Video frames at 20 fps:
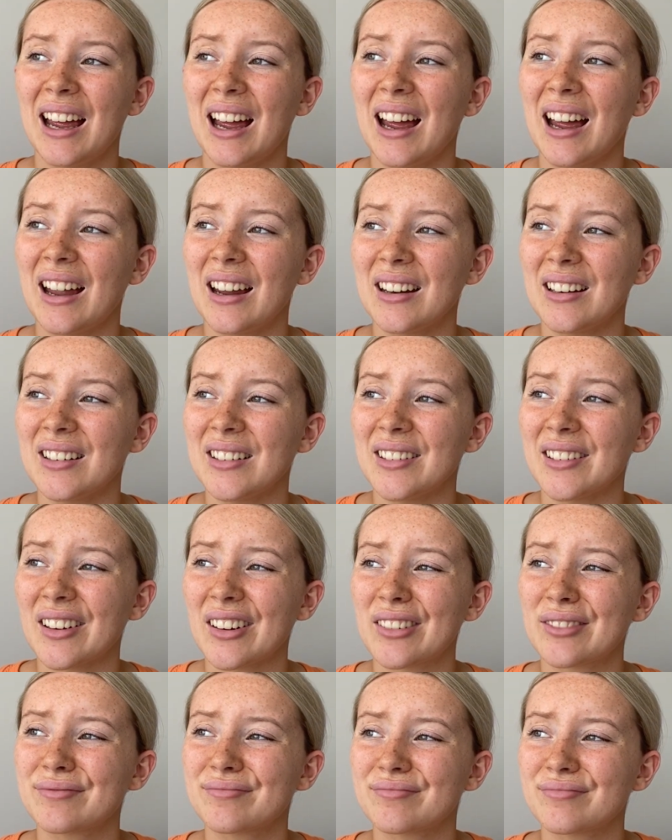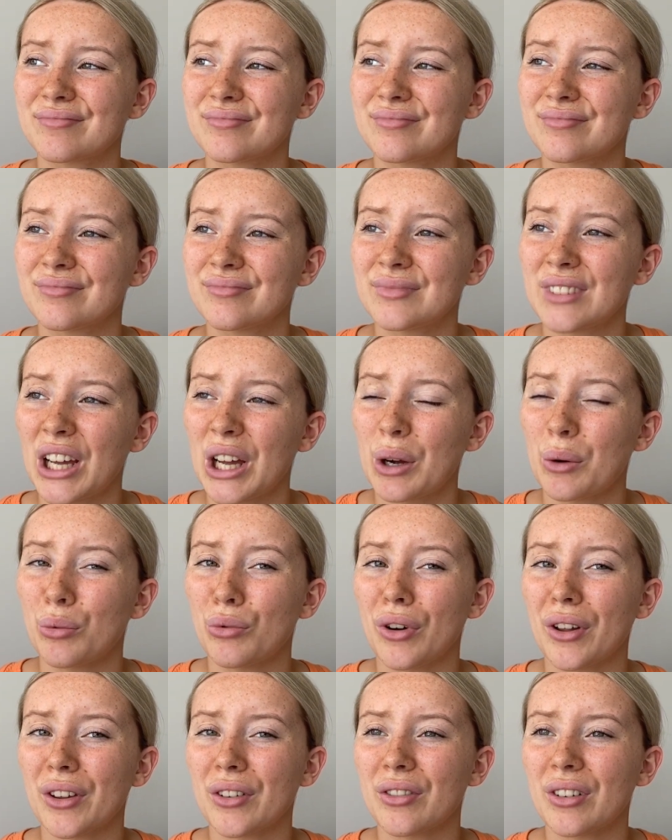and
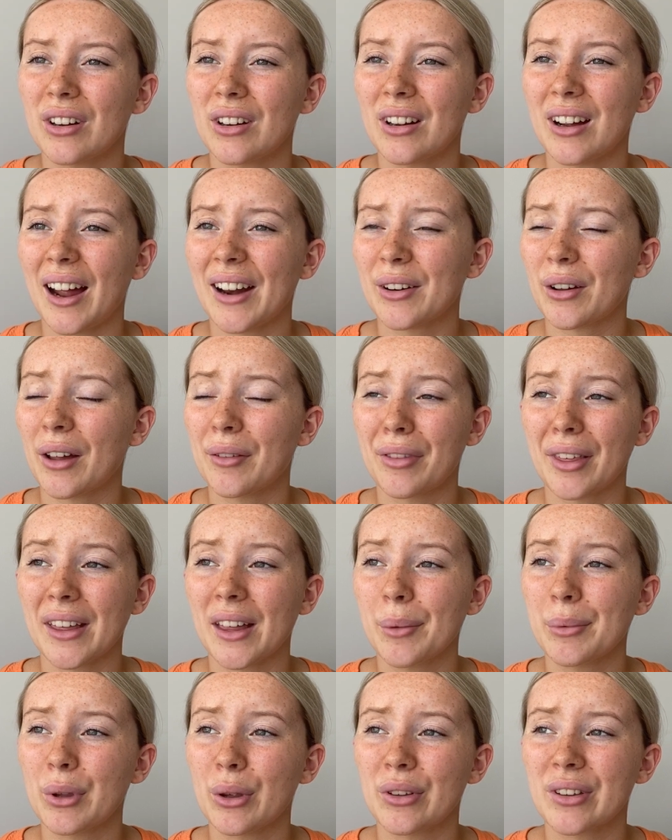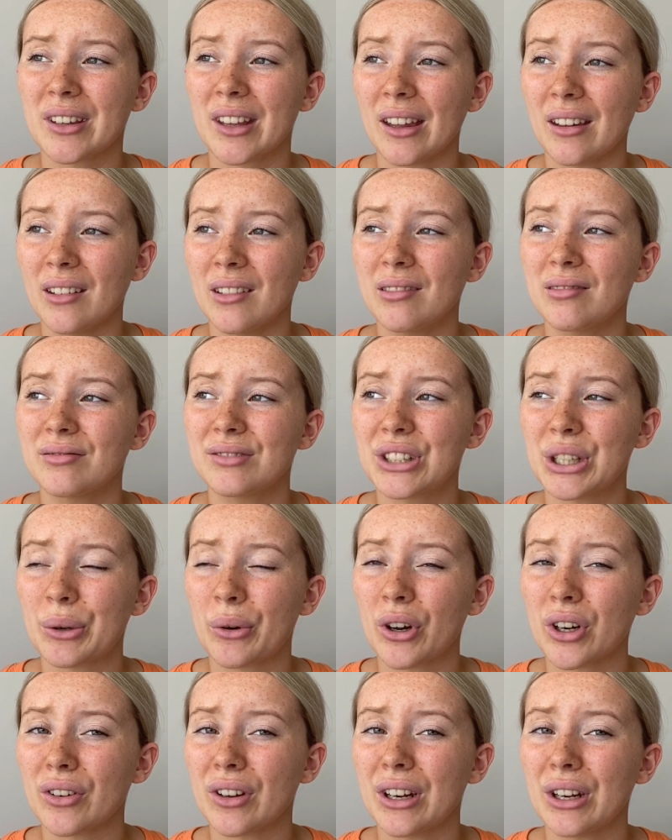whether I don't I think I'm too skin to
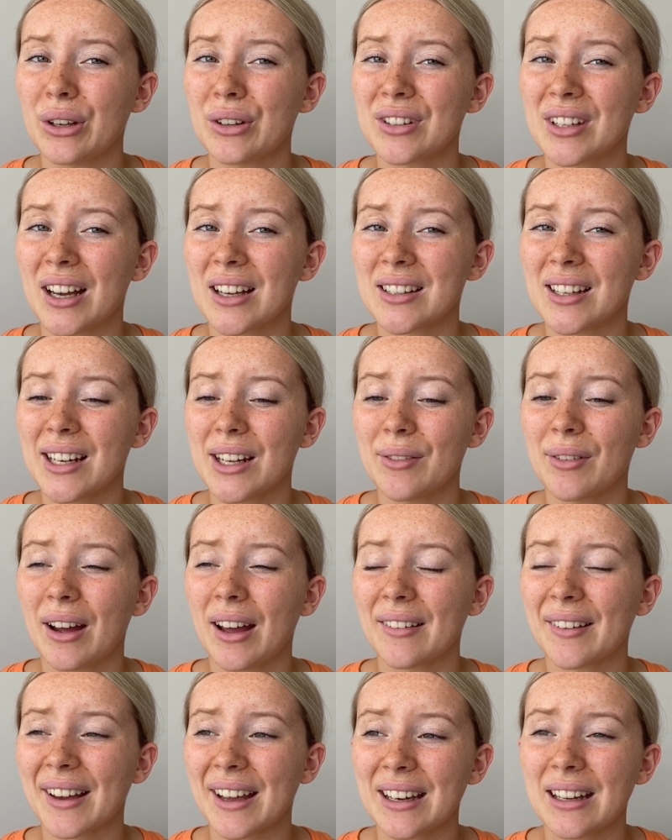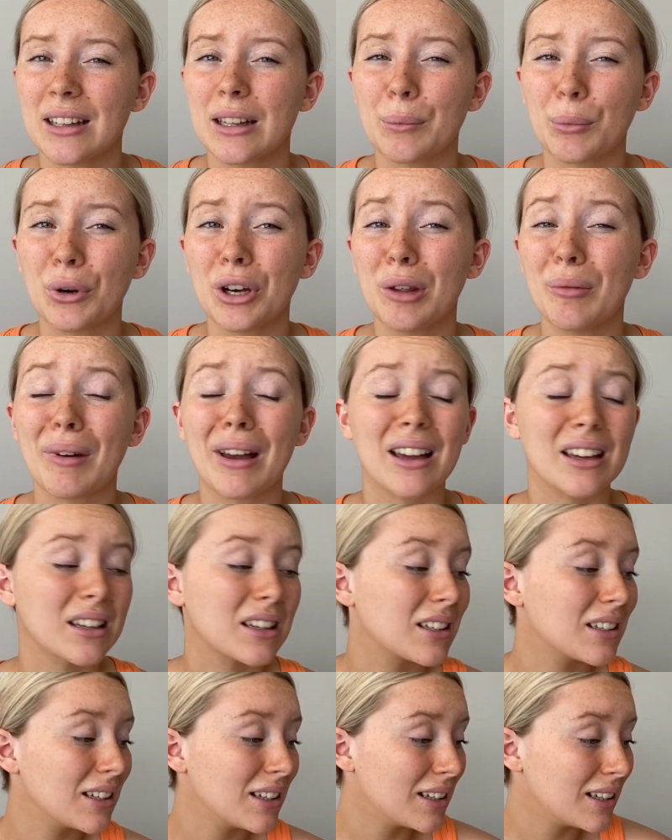order a new size anyway like I need the money back
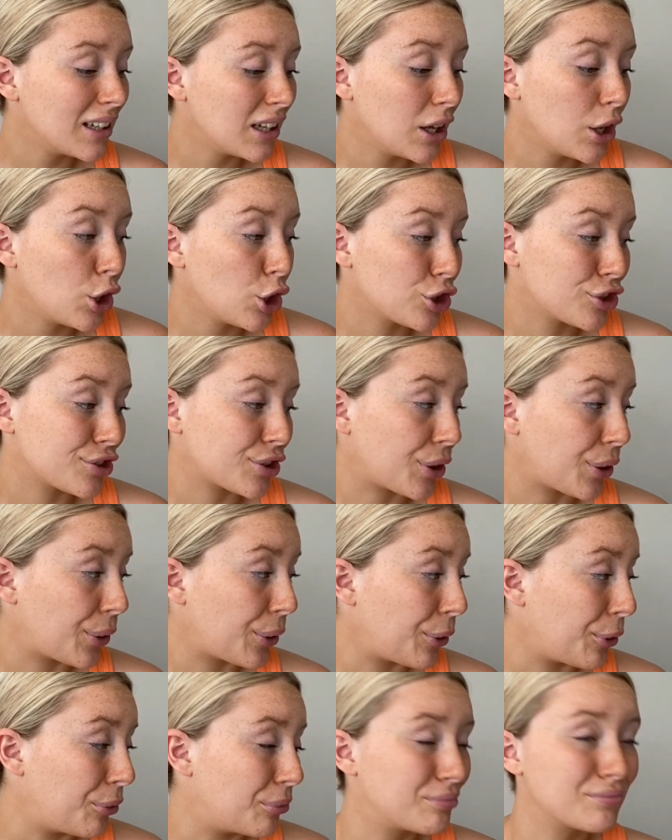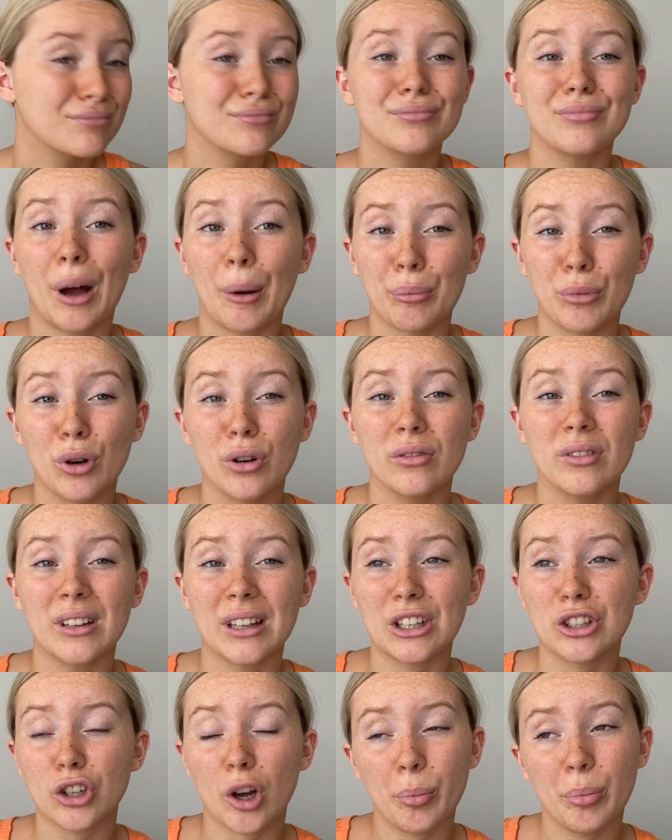so I'm currently
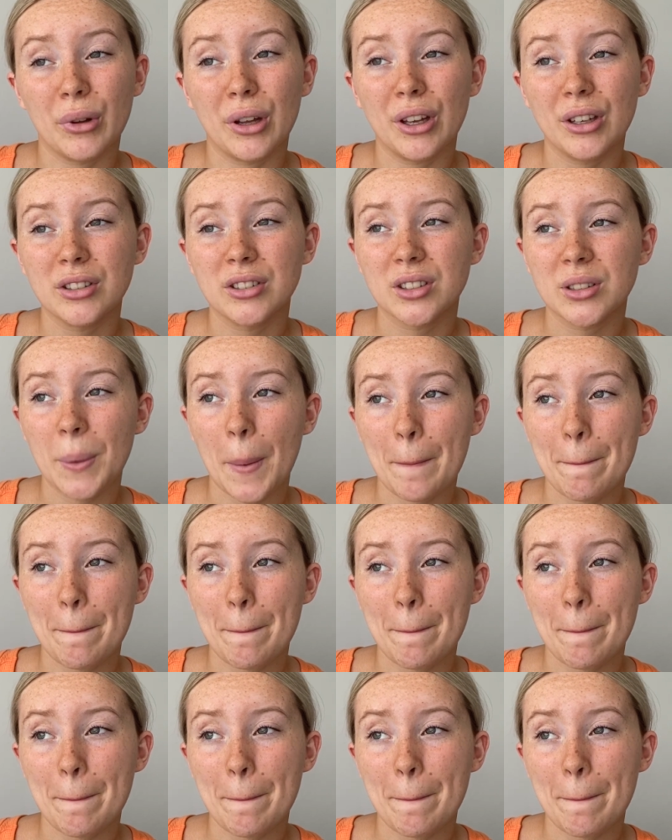jobless